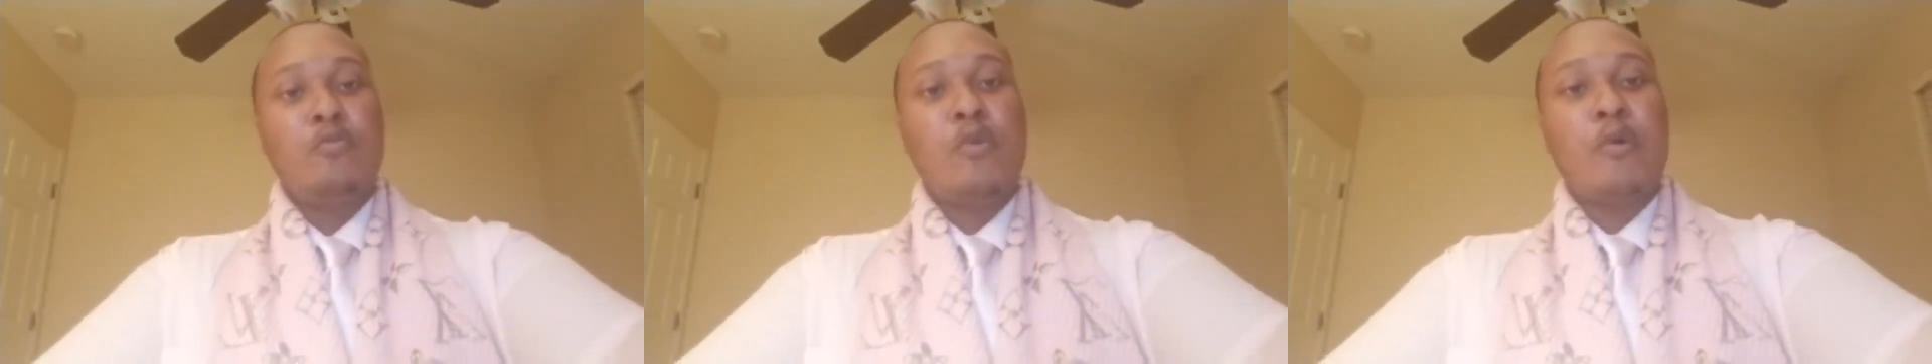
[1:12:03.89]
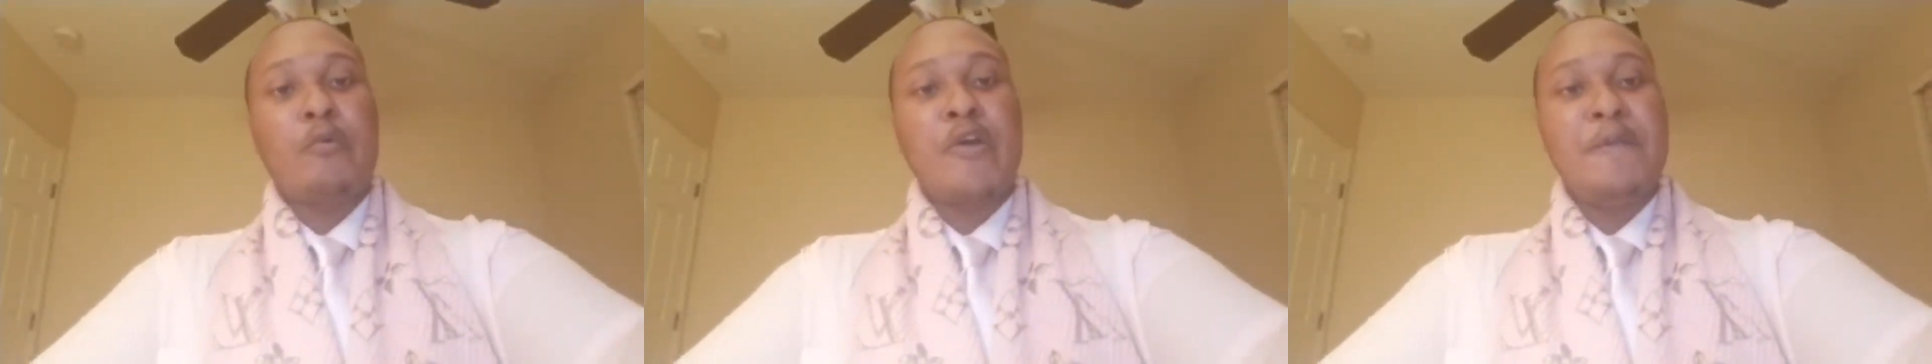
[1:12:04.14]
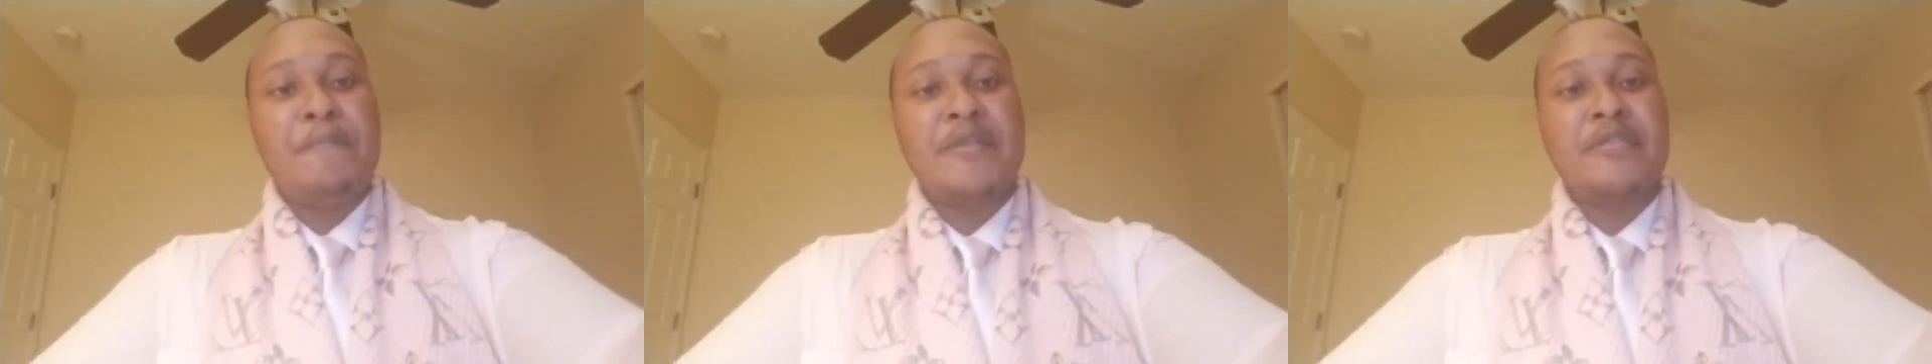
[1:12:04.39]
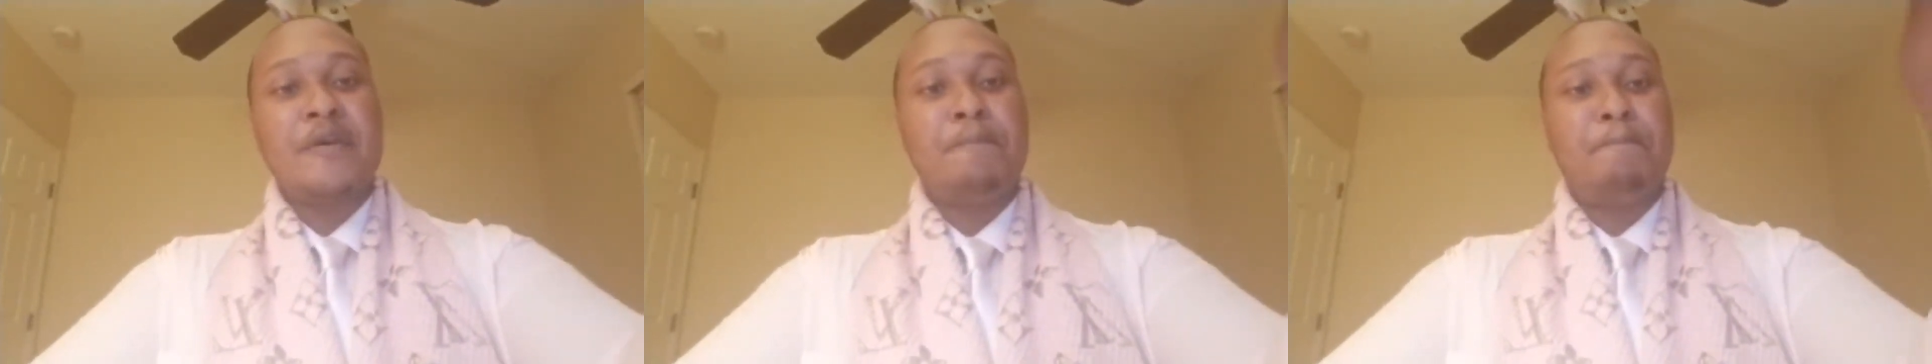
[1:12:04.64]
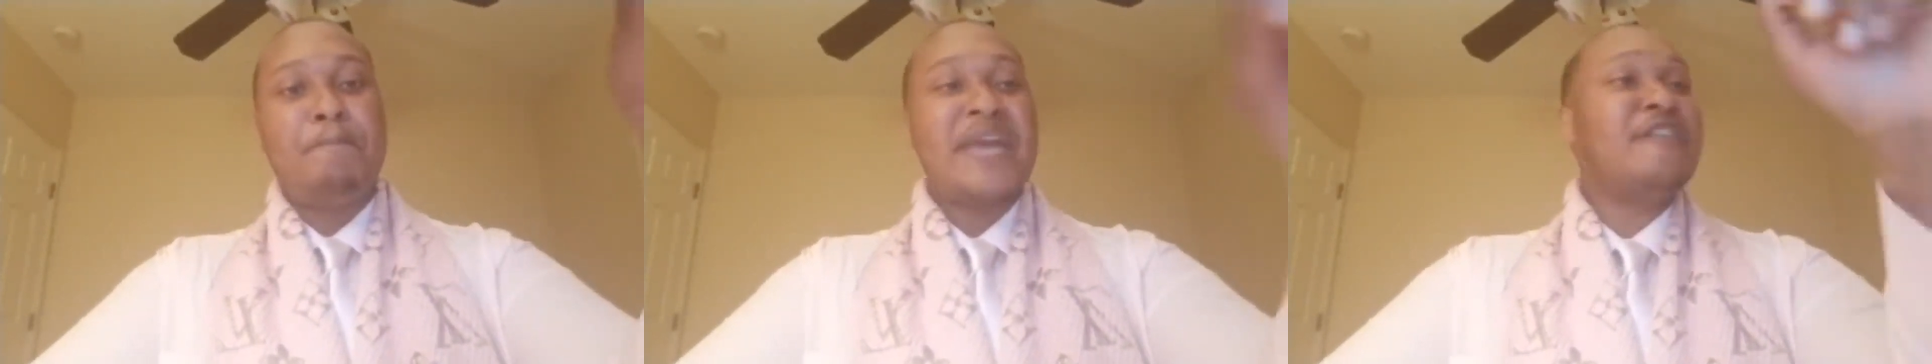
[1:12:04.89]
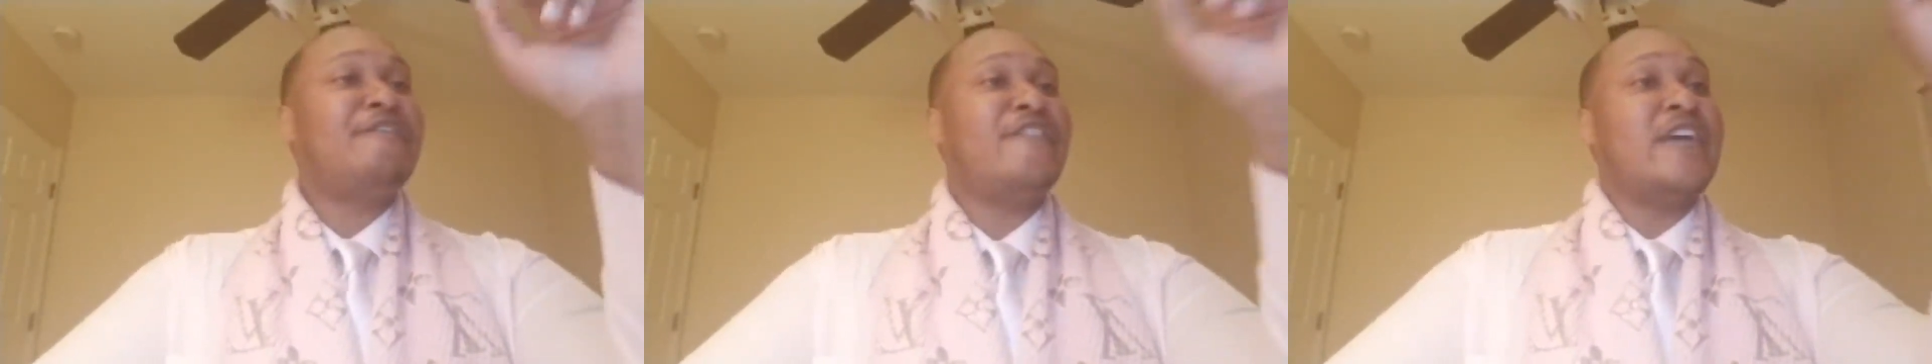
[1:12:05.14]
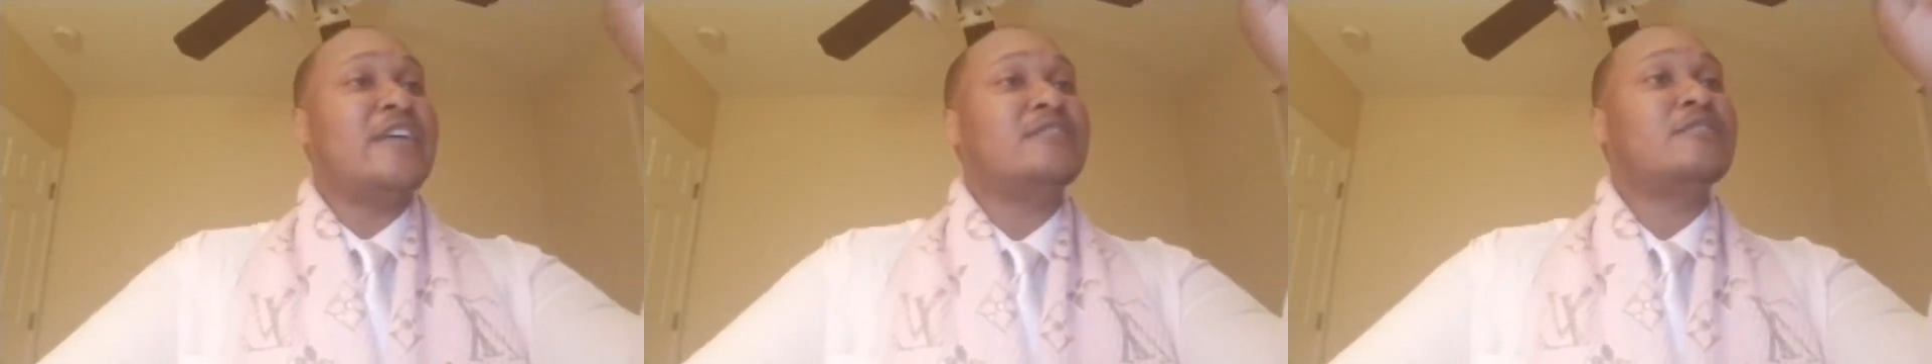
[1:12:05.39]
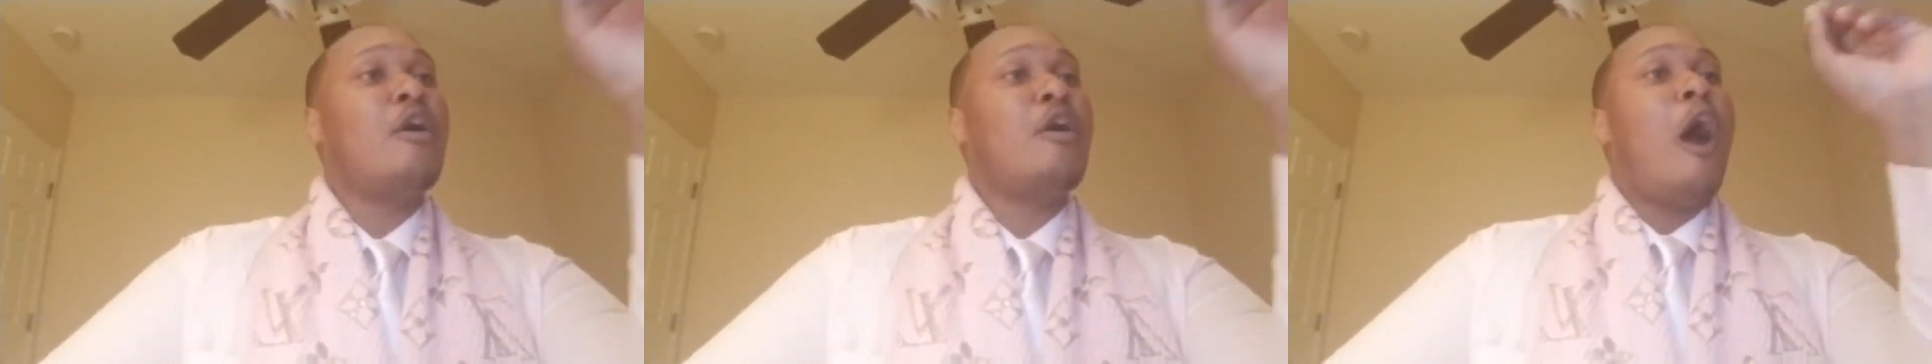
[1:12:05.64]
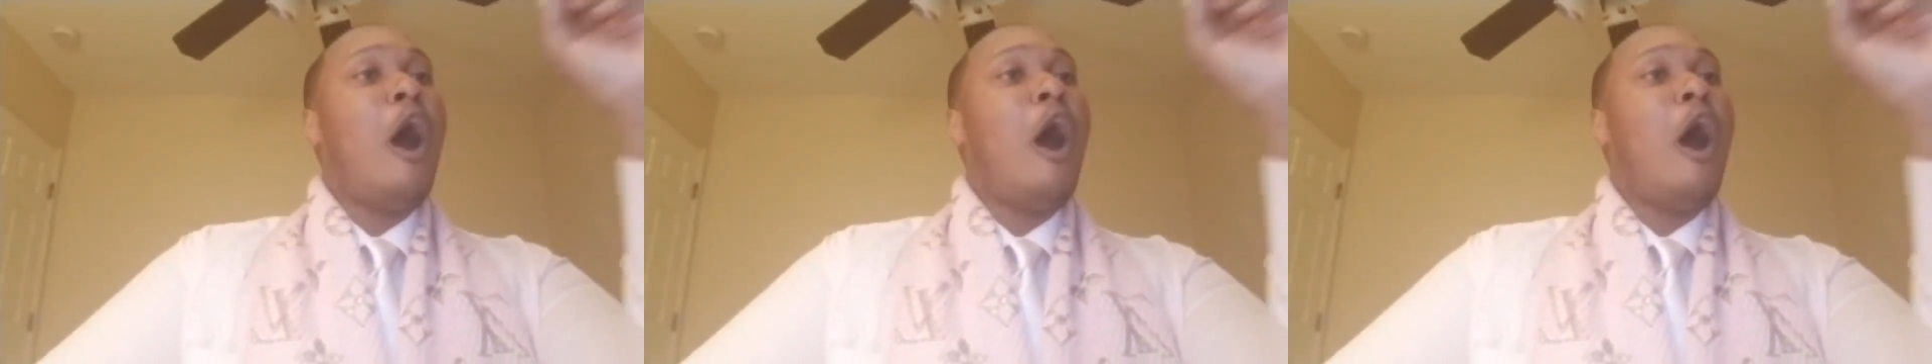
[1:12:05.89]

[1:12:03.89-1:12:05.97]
were reaping the benefits